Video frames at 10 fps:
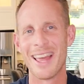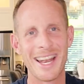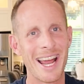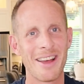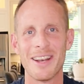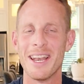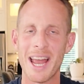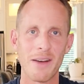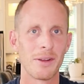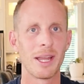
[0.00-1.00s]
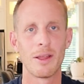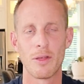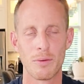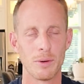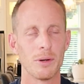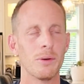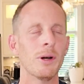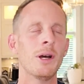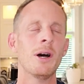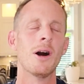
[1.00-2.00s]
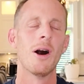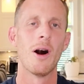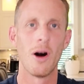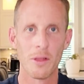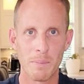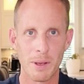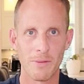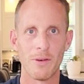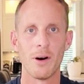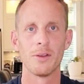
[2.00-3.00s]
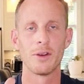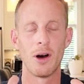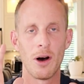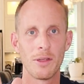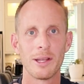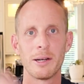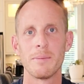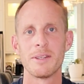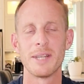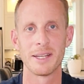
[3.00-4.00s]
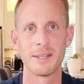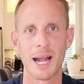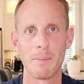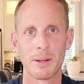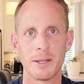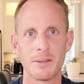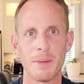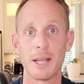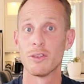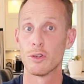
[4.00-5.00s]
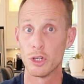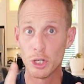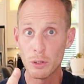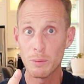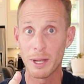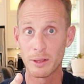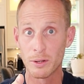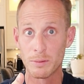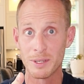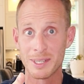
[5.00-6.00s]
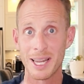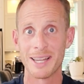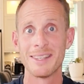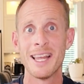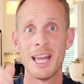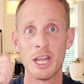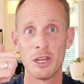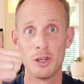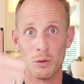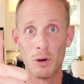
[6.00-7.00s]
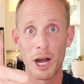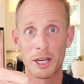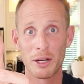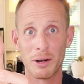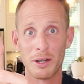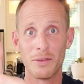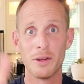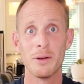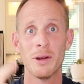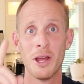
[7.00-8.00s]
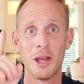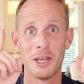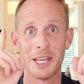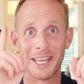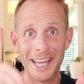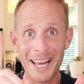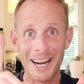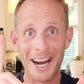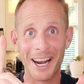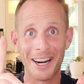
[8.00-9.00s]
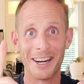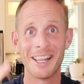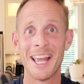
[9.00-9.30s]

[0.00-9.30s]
then how to navigate through all the pitfalls, all the little mistakes that applicants make so you don't make those mistakes. You rock your interview, you get hired,